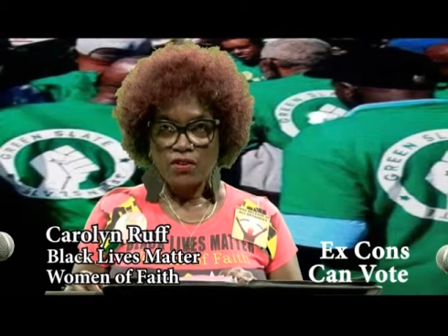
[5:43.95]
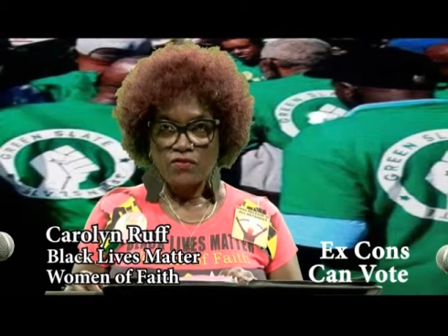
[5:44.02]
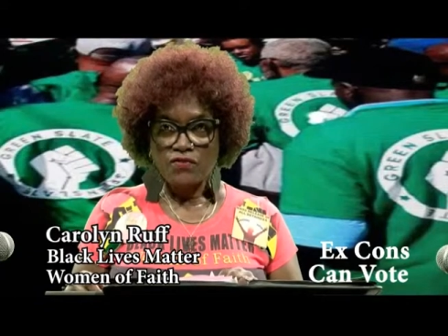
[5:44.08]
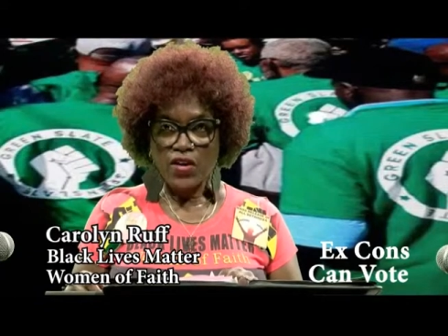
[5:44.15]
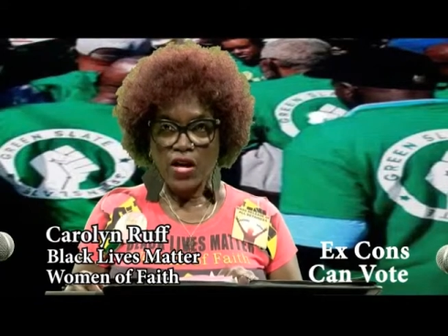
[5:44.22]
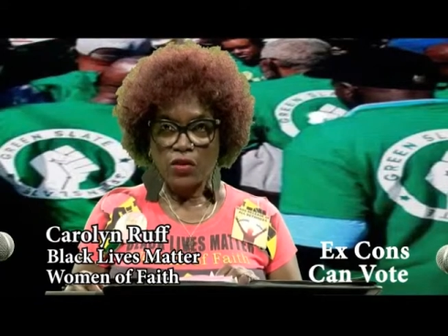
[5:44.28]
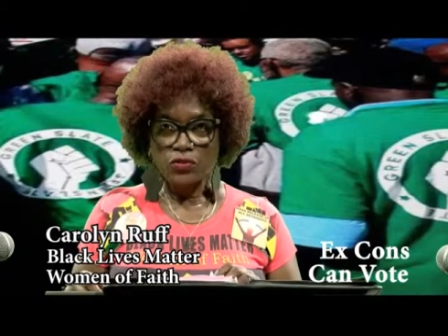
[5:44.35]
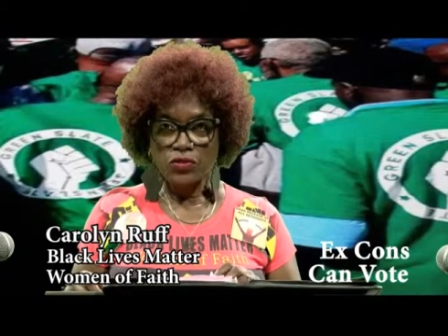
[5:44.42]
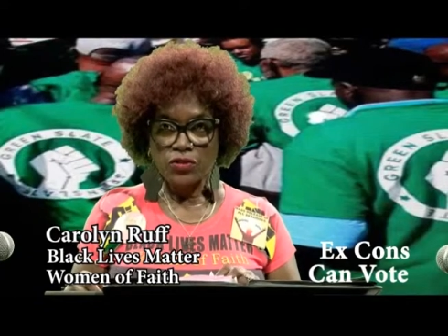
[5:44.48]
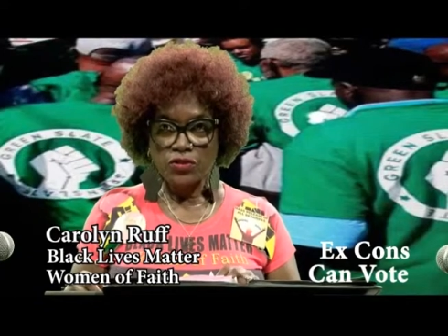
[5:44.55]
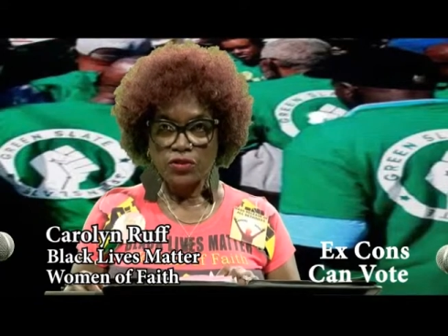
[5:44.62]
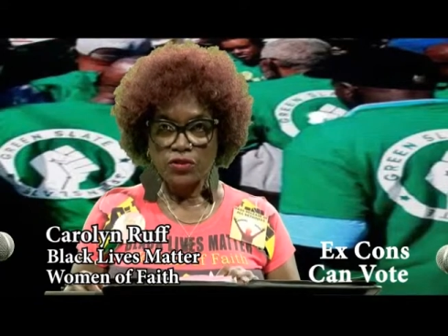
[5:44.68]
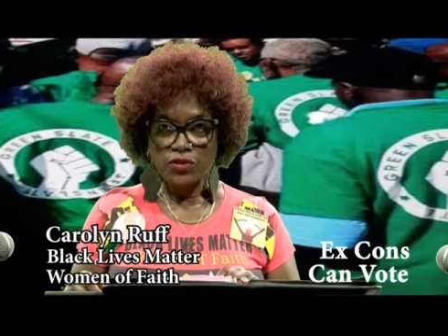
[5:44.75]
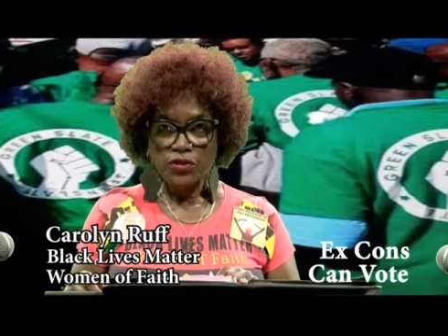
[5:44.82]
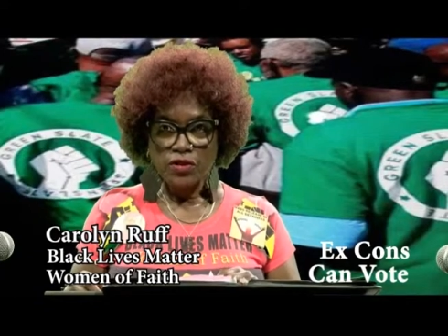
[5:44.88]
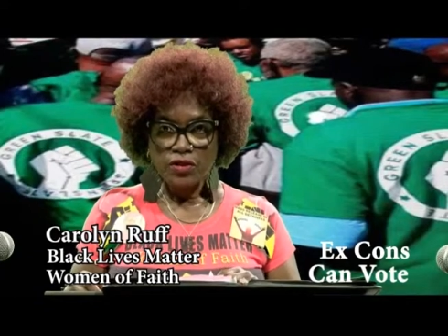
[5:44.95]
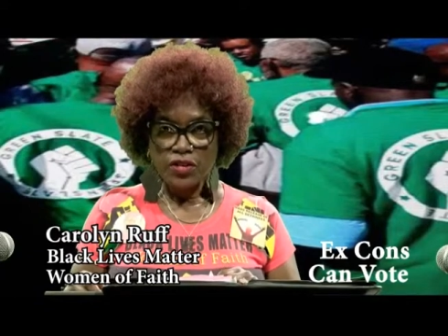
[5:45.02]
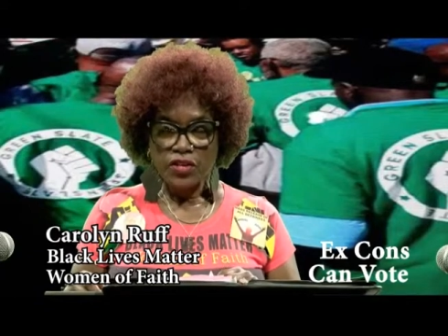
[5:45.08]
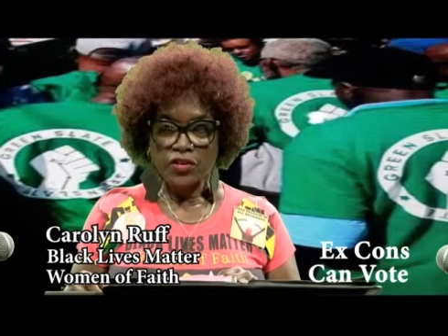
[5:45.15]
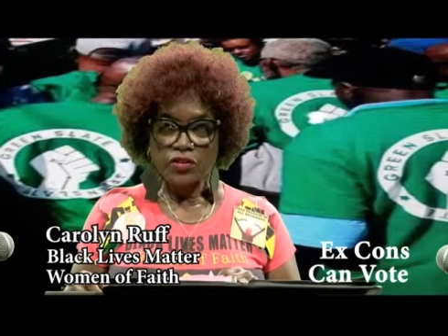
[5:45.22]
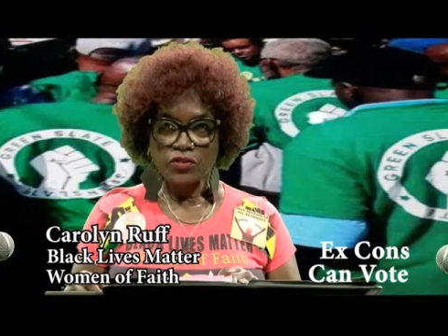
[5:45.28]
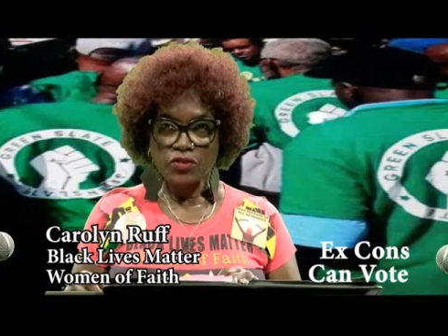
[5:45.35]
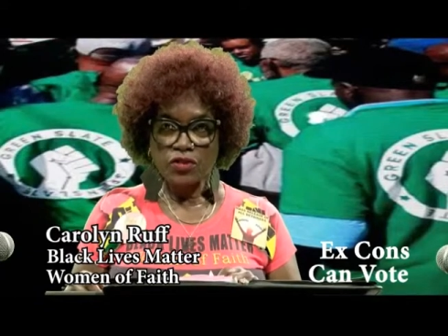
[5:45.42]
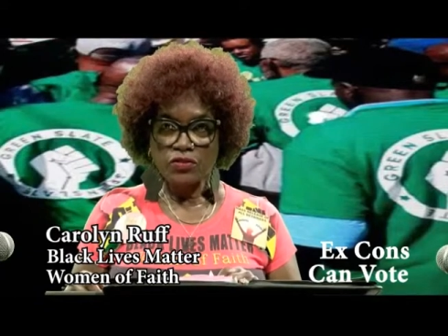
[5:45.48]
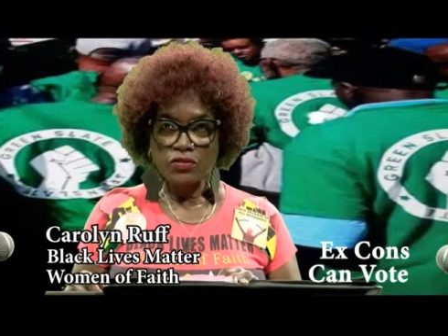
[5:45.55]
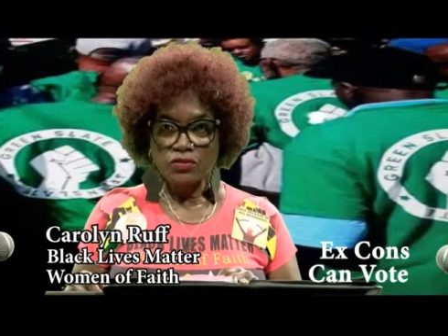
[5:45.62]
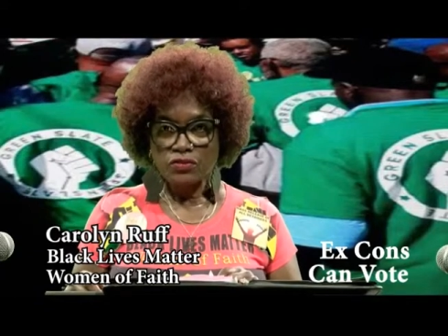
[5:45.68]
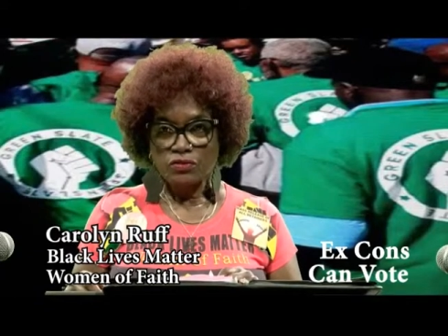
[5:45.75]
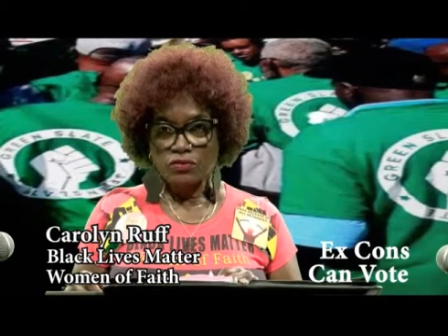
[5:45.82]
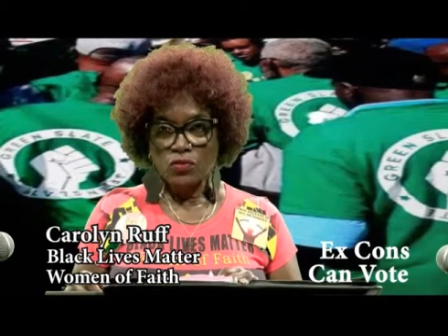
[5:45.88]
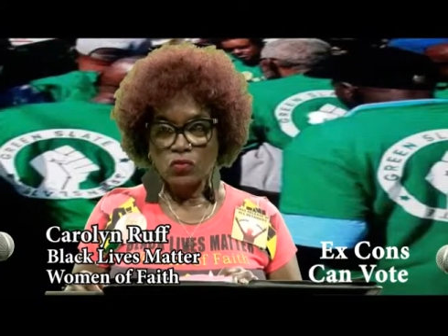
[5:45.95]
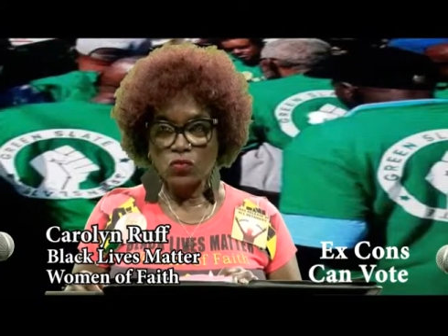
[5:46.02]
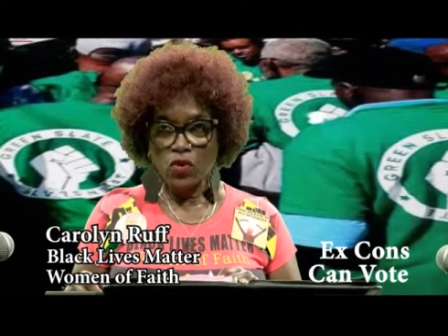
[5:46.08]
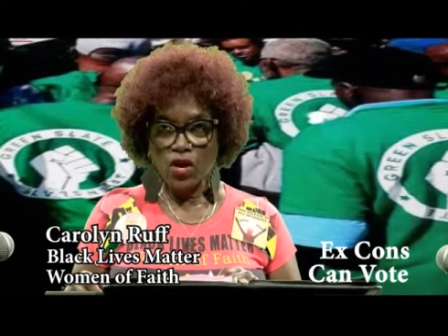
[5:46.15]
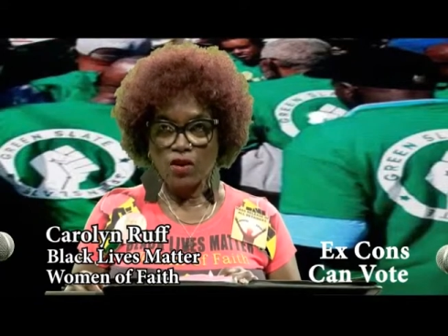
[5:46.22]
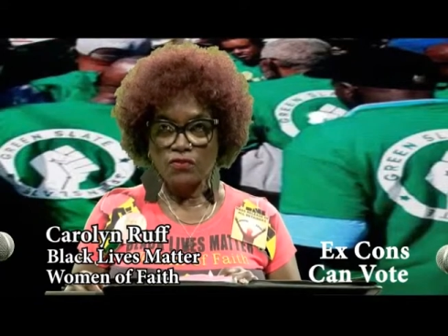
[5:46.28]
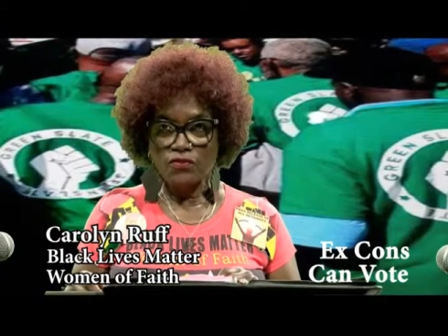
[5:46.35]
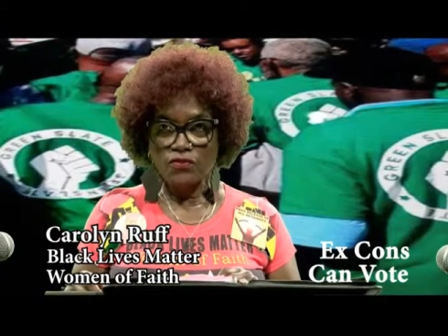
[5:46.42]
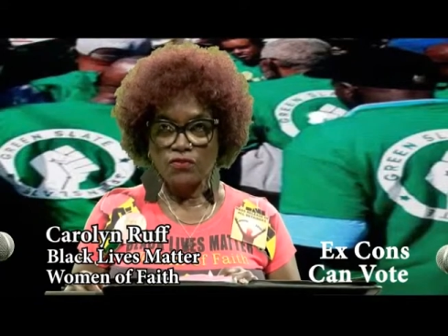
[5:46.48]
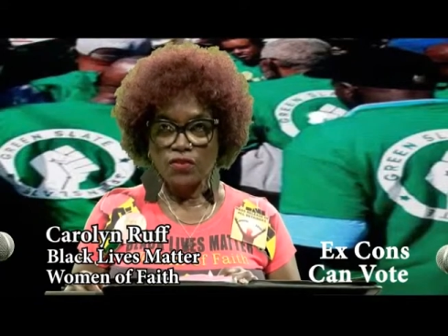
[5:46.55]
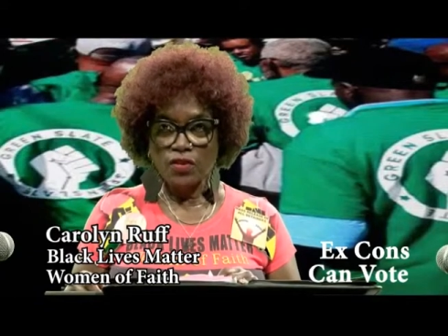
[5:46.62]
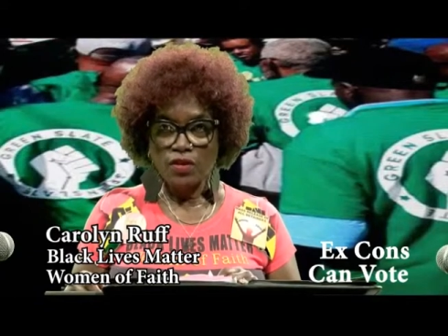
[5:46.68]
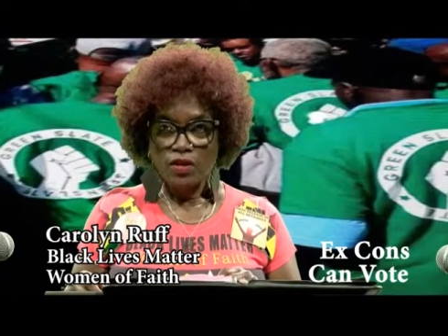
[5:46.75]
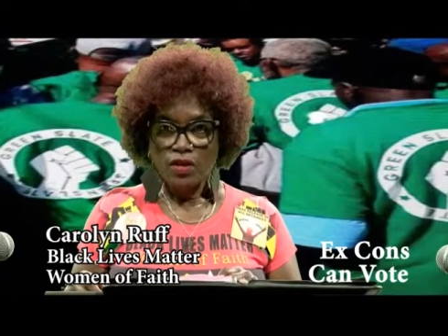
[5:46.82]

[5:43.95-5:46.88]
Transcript: Founder Carolyn Ruff,